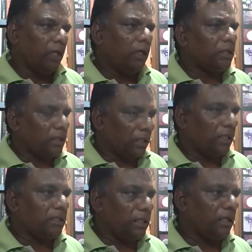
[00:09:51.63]
Yes,
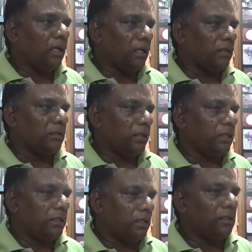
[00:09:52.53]
there still are.
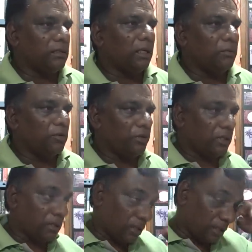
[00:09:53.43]
There are still some of
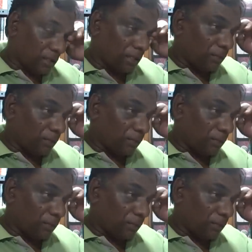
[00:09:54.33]
us,